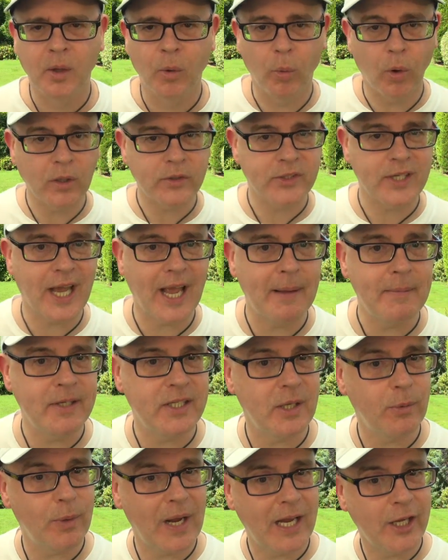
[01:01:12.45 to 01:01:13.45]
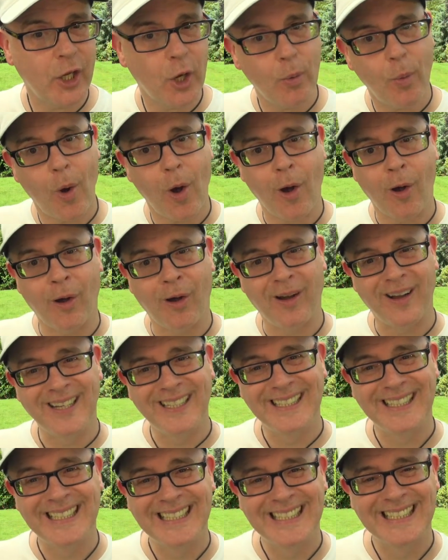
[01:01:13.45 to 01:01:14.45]
What time is it where you are?
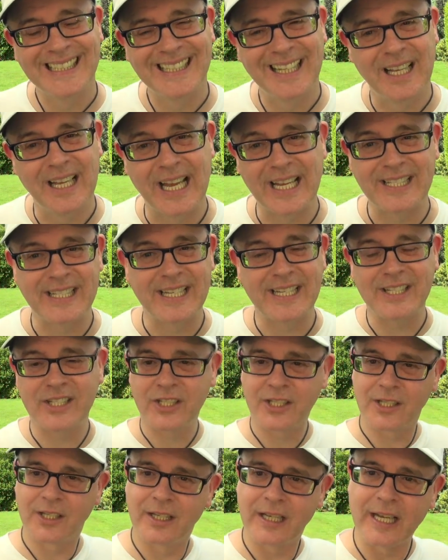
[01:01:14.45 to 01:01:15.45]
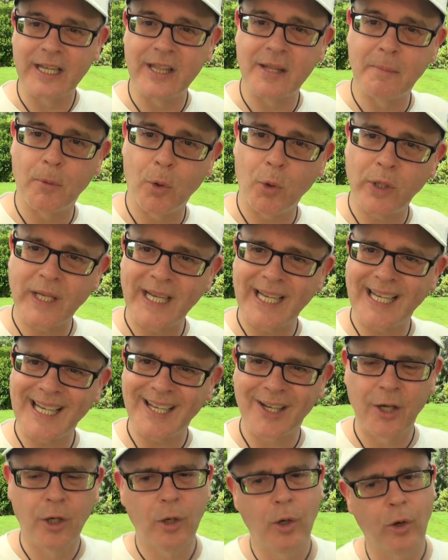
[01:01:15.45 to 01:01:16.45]
Is it in the morning
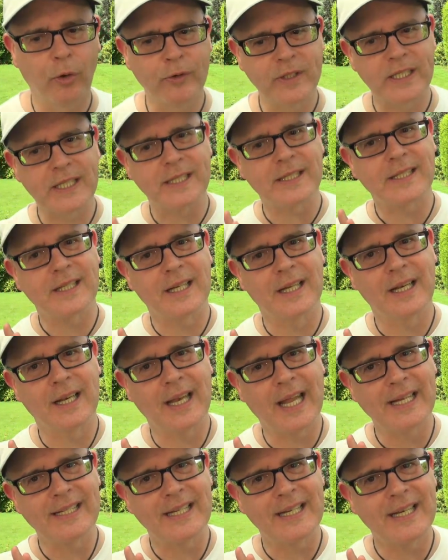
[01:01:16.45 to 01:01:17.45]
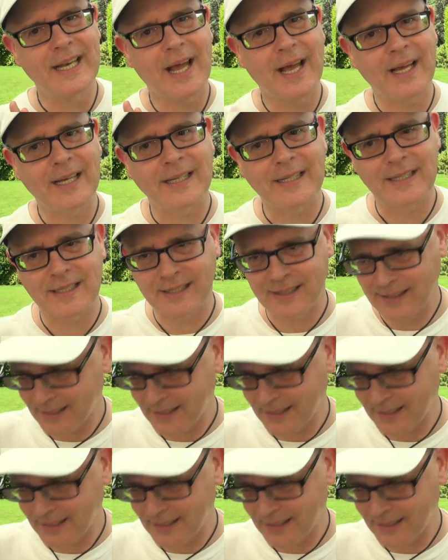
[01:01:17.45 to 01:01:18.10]
or is it late at night?